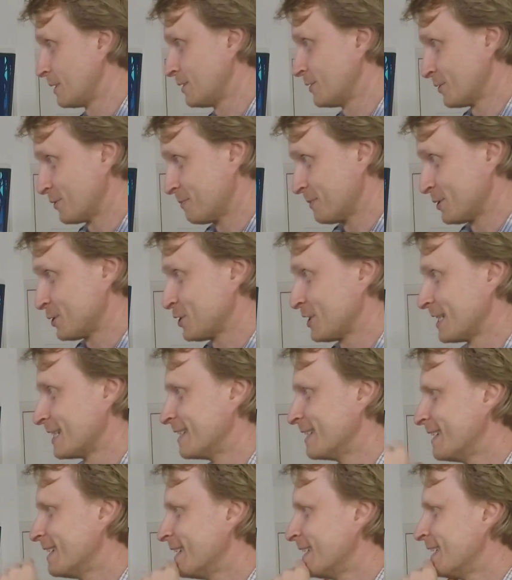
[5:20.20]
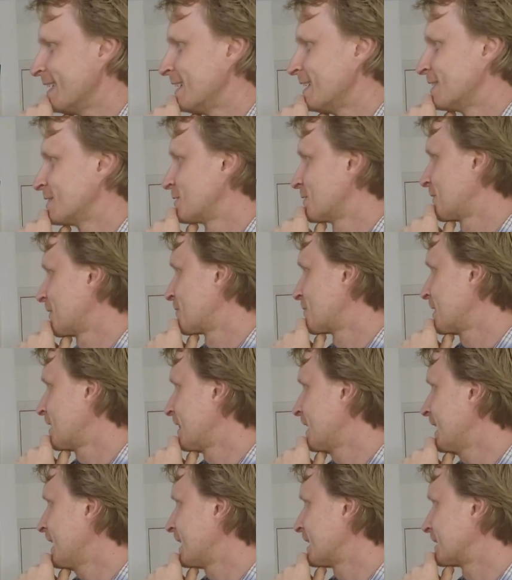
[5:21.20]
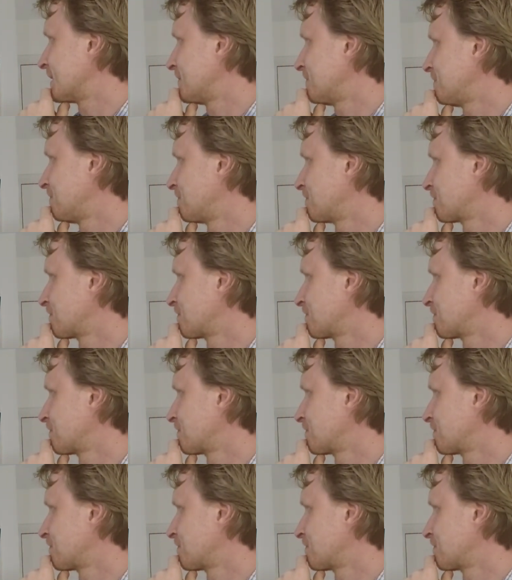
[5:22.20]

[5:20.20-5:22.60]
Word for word: Windows machine. So if I run that,